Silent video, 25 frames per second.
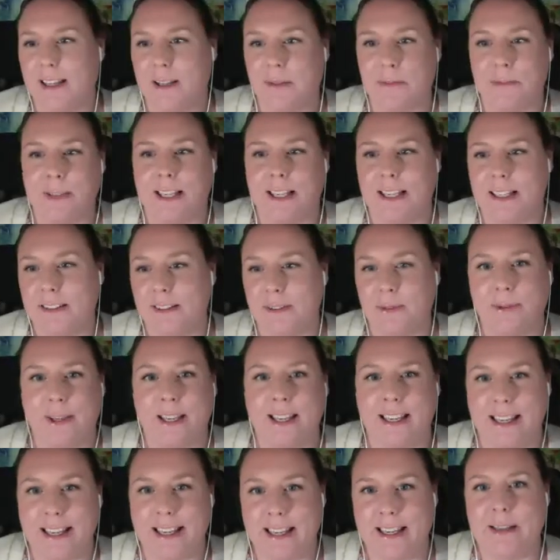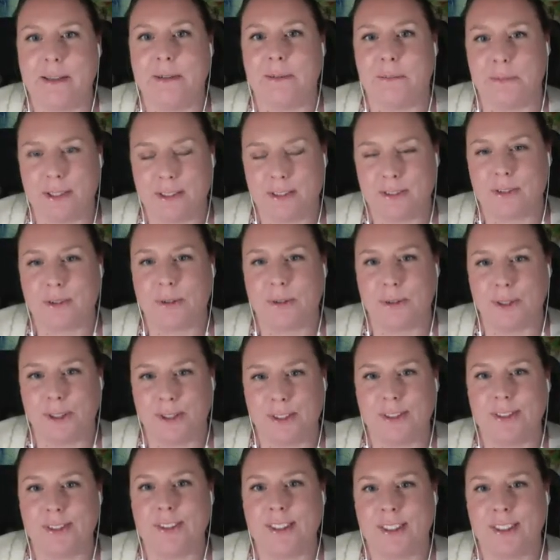I'm like the way I am, and so on.
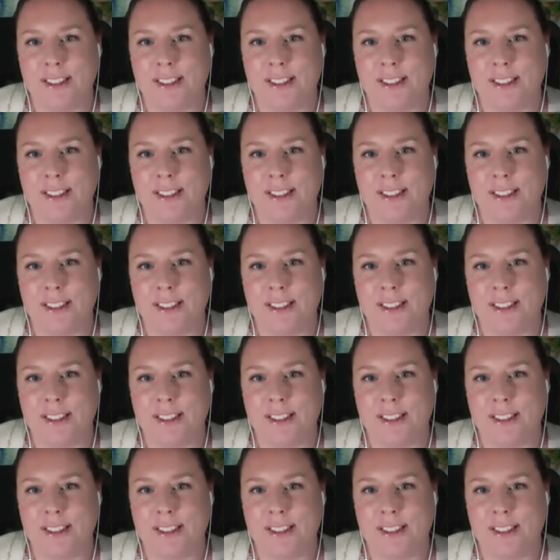Right.